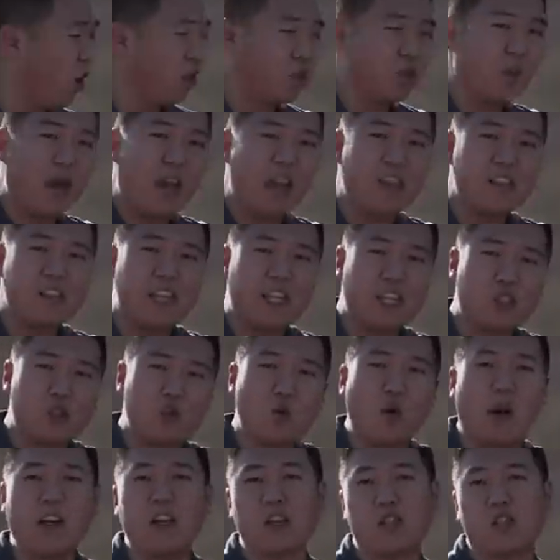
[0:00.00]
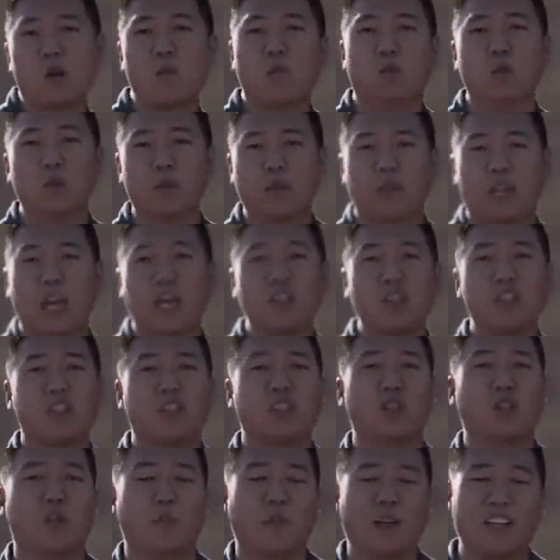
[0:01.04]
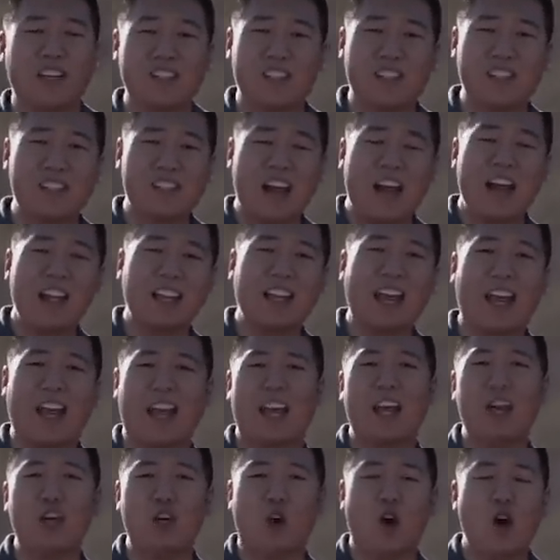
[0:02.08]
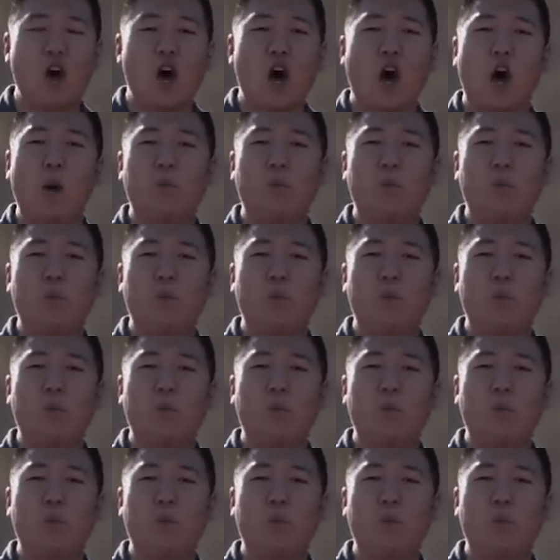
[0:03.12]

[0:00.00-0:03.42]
also has a dry sump lubrication system that is designed to handle